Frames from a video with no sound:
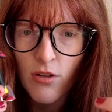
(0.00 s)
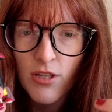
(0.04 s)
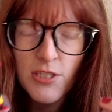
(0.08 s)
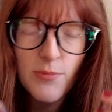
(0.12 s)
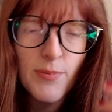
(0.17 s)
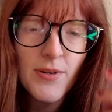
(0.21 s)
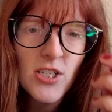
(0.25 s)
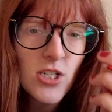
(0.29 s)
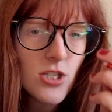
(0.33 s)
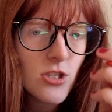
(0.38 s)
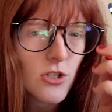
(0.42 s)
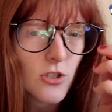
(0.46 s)

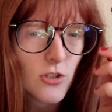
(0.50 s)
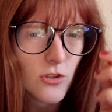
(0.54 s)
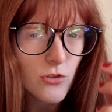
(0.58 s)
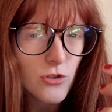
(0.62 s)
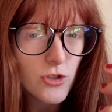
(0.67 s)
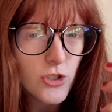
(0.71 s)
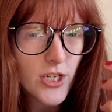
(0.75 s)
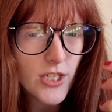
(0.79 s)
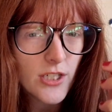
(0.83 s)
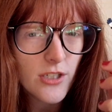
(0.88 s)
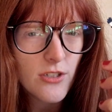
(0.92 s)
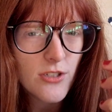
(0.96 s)
especially the girl
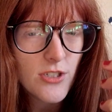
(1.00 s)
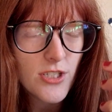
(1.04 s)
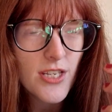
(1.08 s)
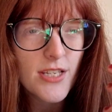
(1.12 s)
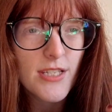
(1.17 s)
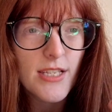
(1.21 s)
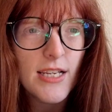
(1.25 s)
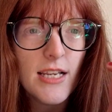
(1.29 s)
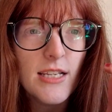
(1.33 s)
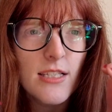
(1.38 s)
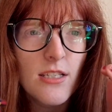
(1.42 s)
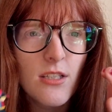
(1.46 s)
trainers,
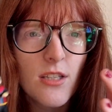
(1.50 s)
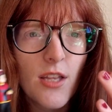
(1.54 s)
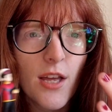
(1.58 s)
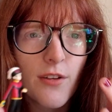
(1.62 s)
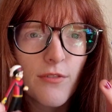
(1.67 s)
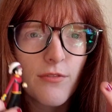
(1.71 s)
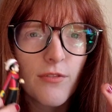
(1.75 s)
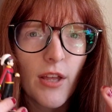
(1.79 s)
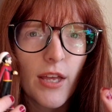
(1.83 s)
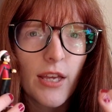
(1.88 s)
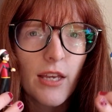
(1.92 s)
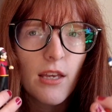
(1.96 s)
because I guess a lot
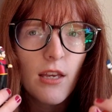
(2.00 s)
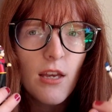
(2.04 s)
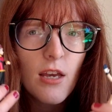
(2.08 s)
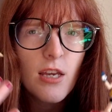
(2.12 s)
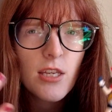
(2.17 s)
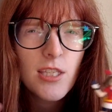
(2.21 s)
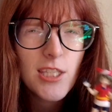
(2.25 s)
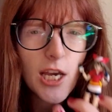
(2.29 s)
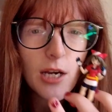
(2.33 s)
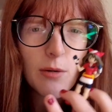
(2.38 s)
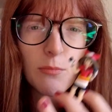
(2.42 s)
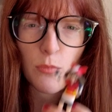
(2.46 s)
of like
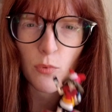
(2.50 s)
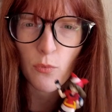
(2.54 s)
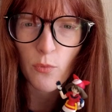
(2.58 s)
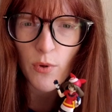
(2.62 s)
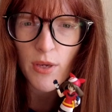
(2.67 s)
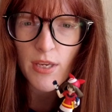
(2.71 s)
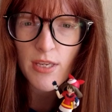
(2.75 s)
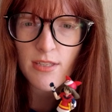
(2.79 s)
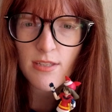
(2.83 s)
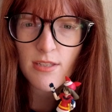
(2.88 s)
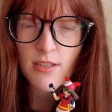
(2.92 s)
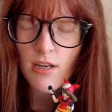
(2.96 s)
young
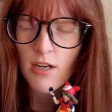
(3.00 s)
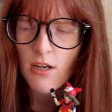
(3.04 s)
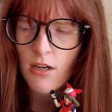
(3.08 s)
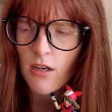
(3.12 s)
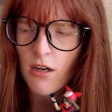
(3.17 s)
boys,